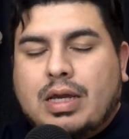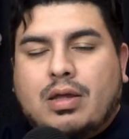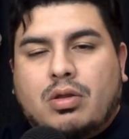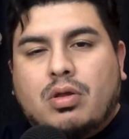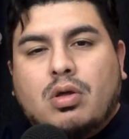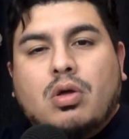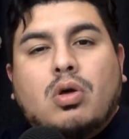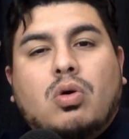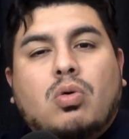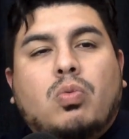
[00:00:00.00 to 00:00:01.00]
And
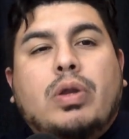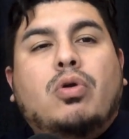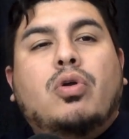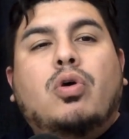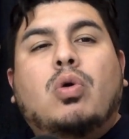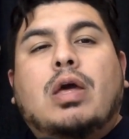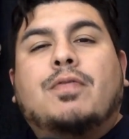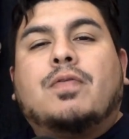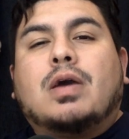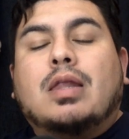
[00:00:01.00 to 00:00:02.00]
we don't know
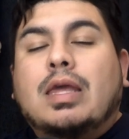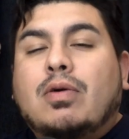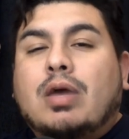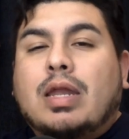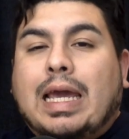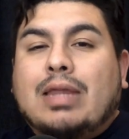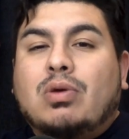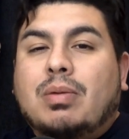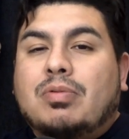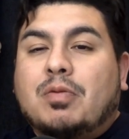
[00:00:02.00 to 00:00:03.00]
if Khalil can
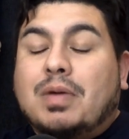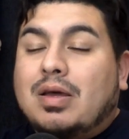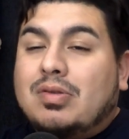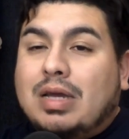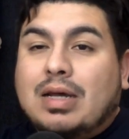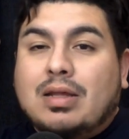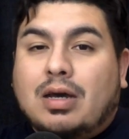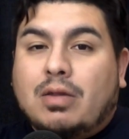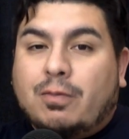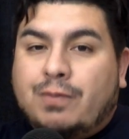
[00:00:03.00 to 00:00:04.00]
handle himself, because
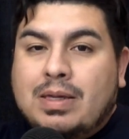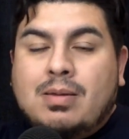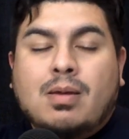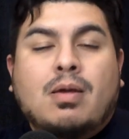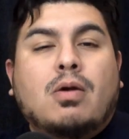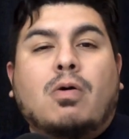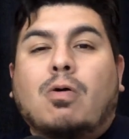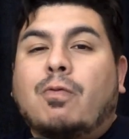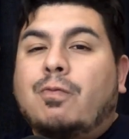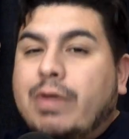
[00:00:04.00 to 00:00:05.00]
on the feet,
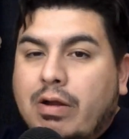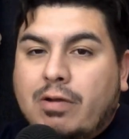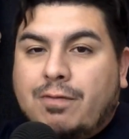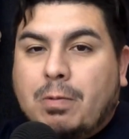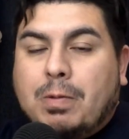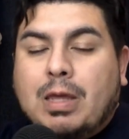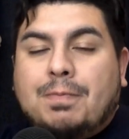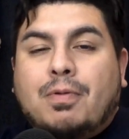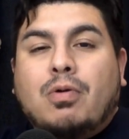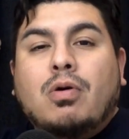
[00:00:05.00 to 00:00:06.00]
very few
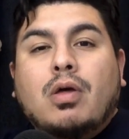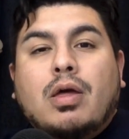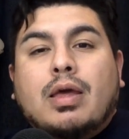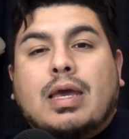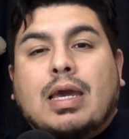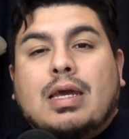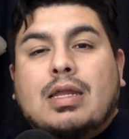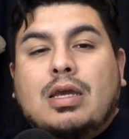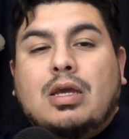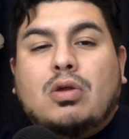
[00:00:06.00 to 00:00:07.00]
people
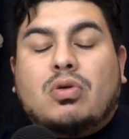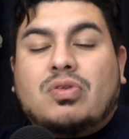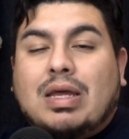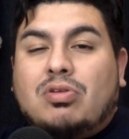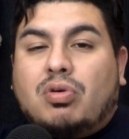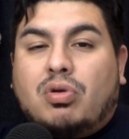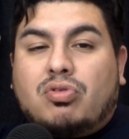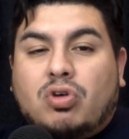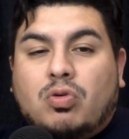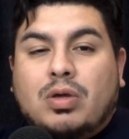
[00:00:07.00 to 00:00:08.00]
can, you know, stand
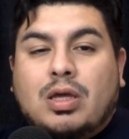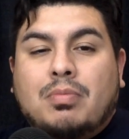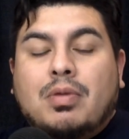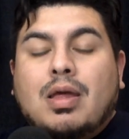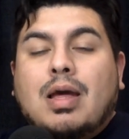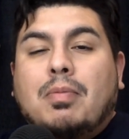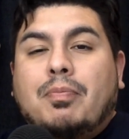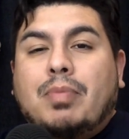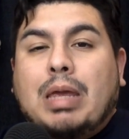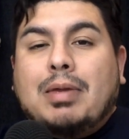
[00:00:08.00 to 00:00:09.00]
toe-to-toe with him.
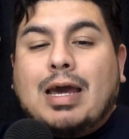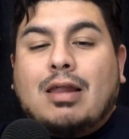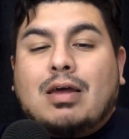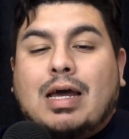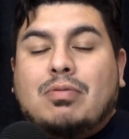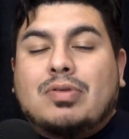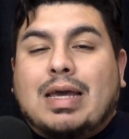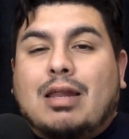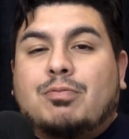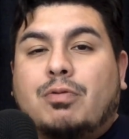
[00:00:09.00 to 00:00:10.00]
Maybe I would say
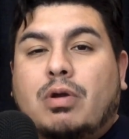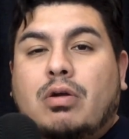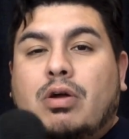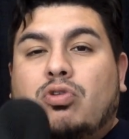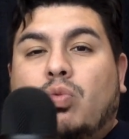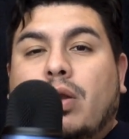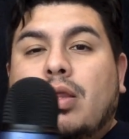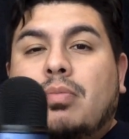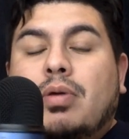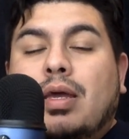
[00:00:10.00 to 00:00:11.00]
Alex Pereira is one of
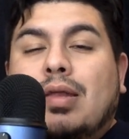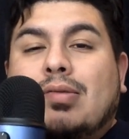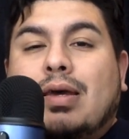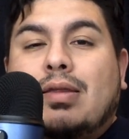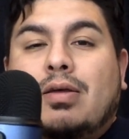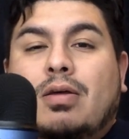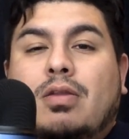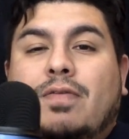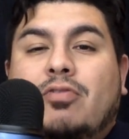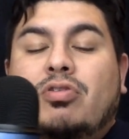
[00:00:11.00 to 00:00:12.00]
them inside the
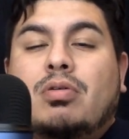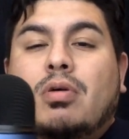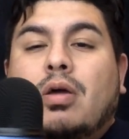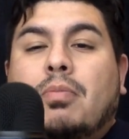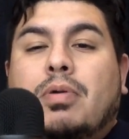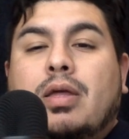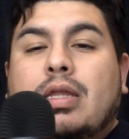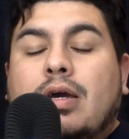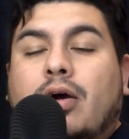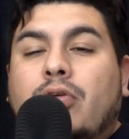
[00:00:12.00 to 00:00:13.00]
division. But then
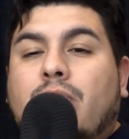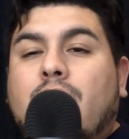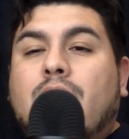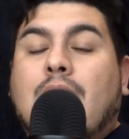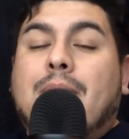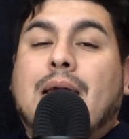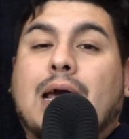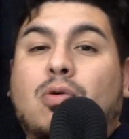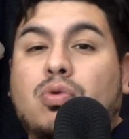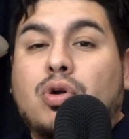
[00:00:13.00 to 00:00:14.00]
the other one, I mean,
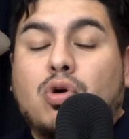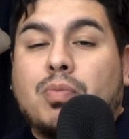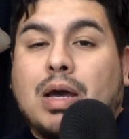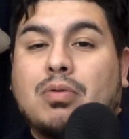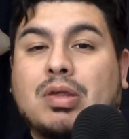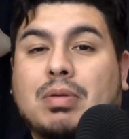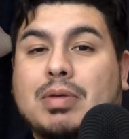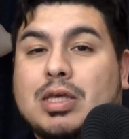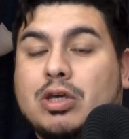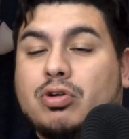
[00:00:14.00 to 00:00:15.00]
I don't know. I would say
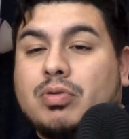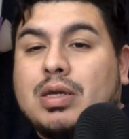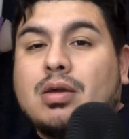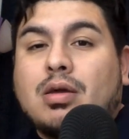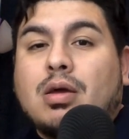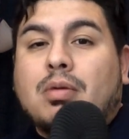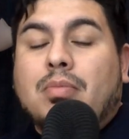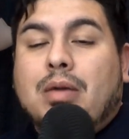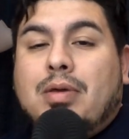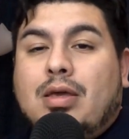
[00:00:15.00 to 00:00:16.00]
maybe Jiří.
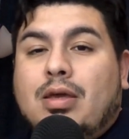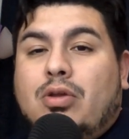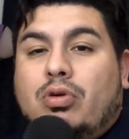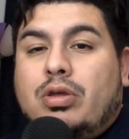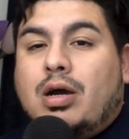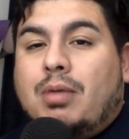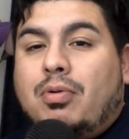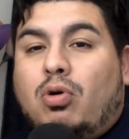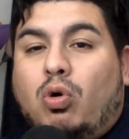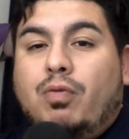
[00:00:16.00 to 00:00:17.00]
Maybe, you know, Jan
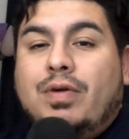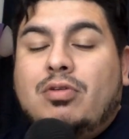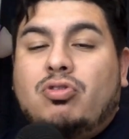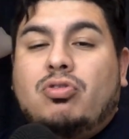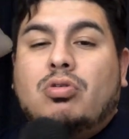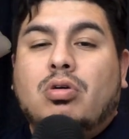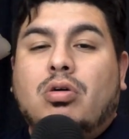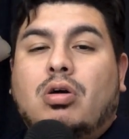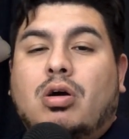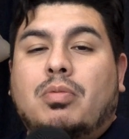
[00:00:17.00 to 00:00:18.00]
Błachowicz.
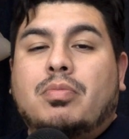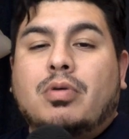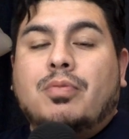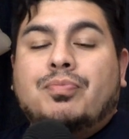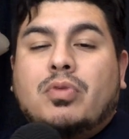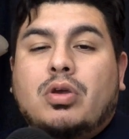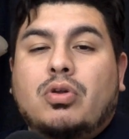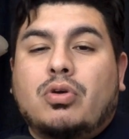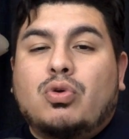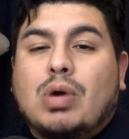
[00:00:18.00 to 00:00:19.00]
You
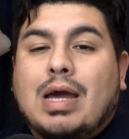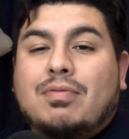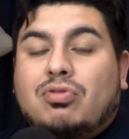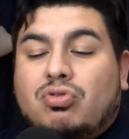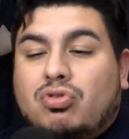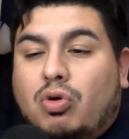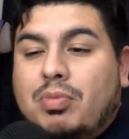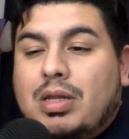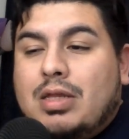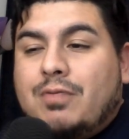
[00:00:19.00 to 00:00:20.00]
know, you have so
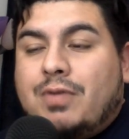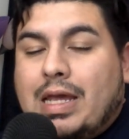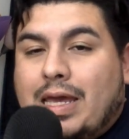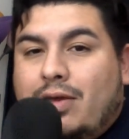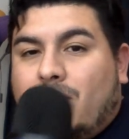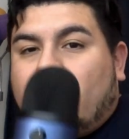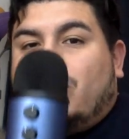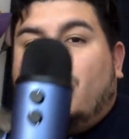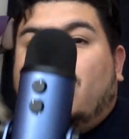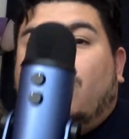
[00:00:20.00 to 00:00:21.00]
many different angles.